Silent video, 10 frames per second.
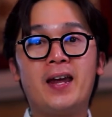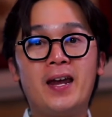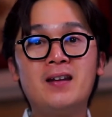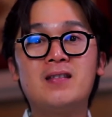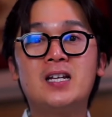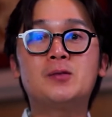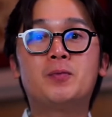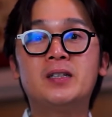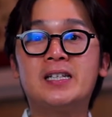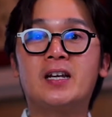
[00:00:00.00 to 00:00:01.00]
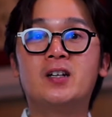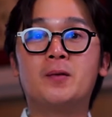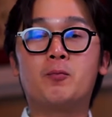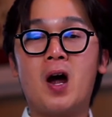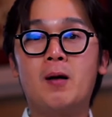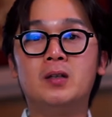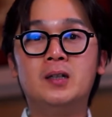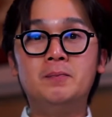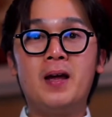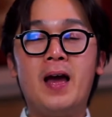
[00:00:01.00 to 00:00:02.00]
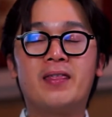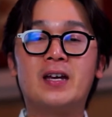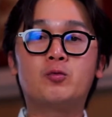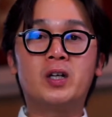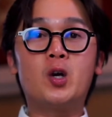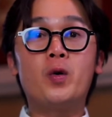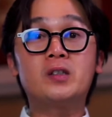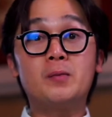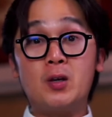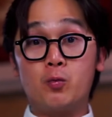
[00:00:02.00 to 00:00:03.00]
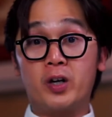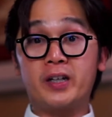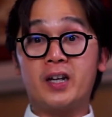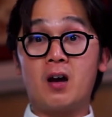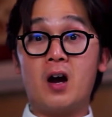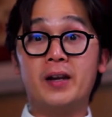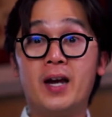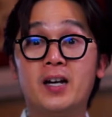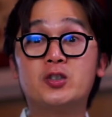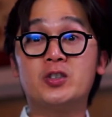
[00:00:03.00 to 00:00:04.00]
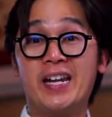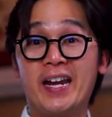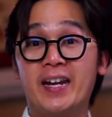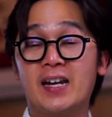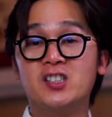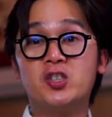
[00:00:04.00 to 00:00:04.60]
in this particular problem that we're going to be working on today,